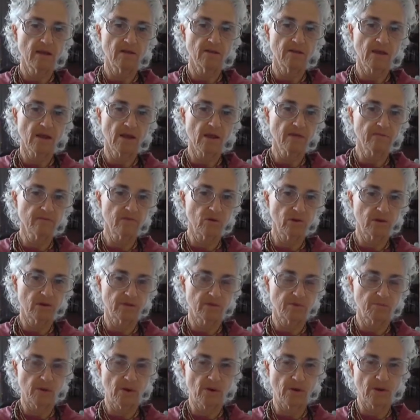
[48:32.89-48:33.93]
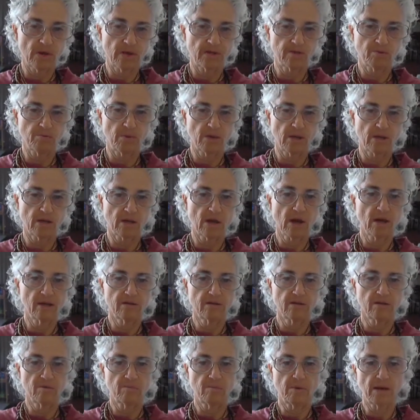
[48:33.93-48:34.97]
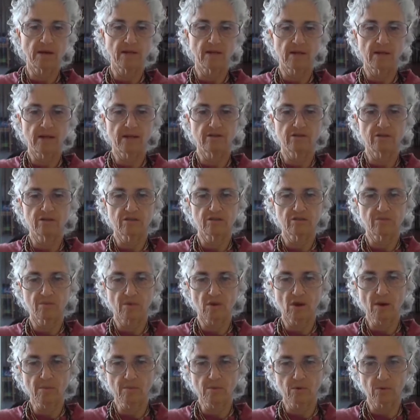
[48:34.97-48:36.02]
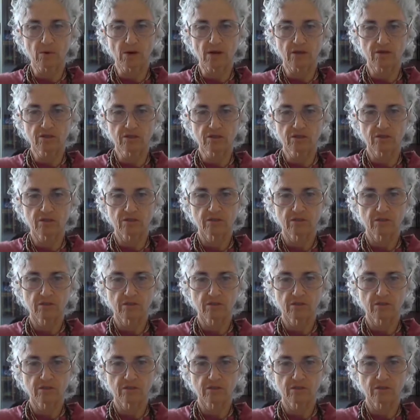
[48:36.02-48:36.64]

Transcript: They have to experience being hunted by the agents of Yamaraj,